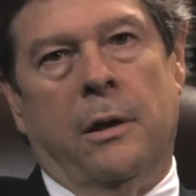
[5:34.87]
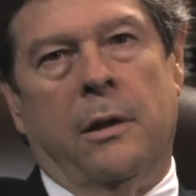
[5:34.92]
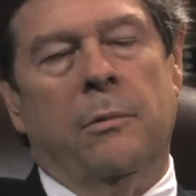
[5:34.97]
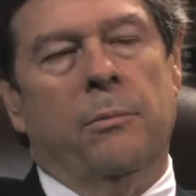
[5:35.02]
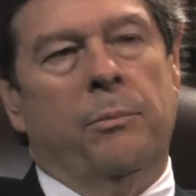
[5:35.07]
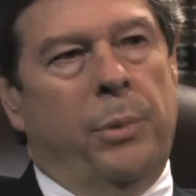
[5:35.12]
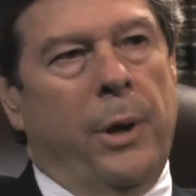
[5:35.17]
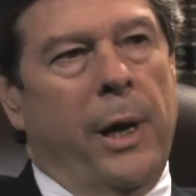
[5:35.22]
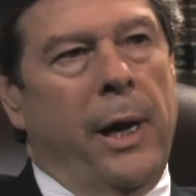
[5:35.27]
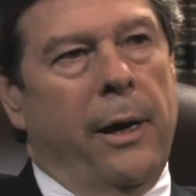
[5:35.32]

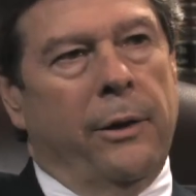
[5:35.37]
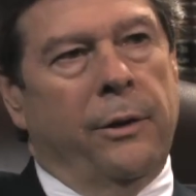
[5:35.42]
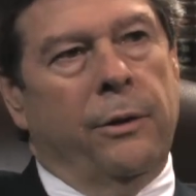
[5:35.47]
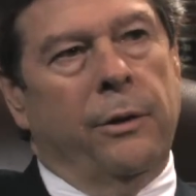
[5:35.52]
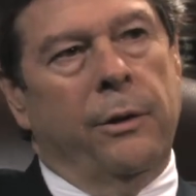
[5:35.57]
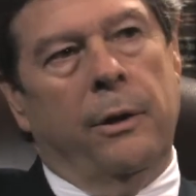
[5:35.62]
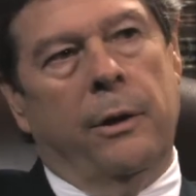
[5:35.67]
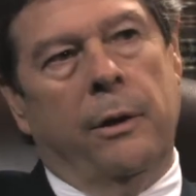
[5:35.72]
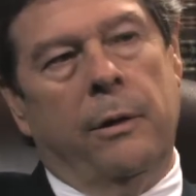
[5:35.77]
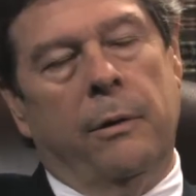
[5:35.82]

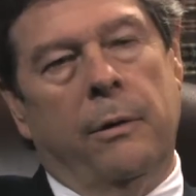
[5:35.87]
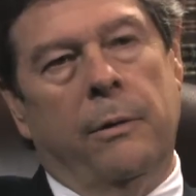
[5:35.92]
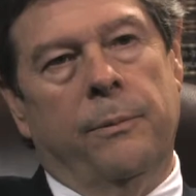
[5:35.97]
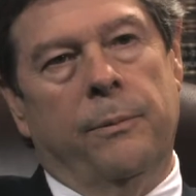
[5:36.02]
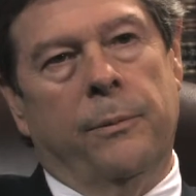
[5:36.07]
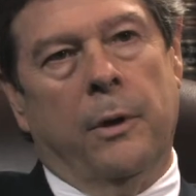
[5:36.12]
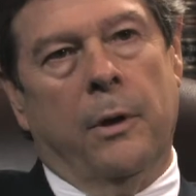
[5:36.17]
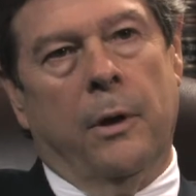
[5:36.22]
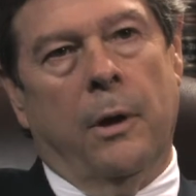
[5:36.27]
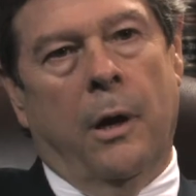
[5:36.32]
compassionate,
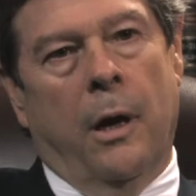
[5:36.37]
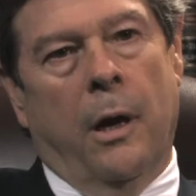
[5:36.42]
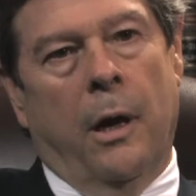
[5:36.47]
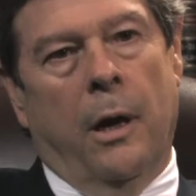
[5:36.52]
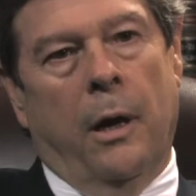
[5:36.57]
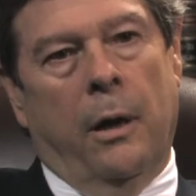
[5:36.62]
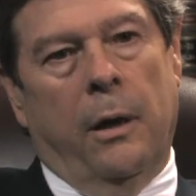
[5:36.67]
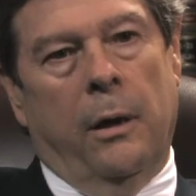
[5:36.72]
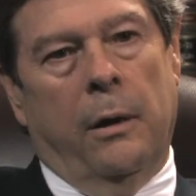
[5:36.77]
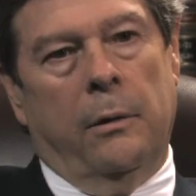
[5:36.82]

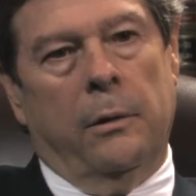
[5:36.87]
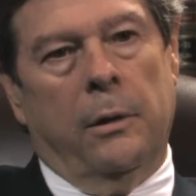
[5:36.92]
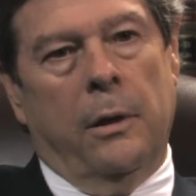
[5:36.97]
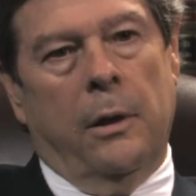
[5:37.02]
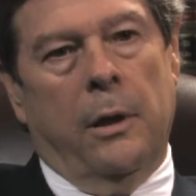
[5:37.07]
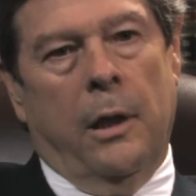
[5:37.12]
uh,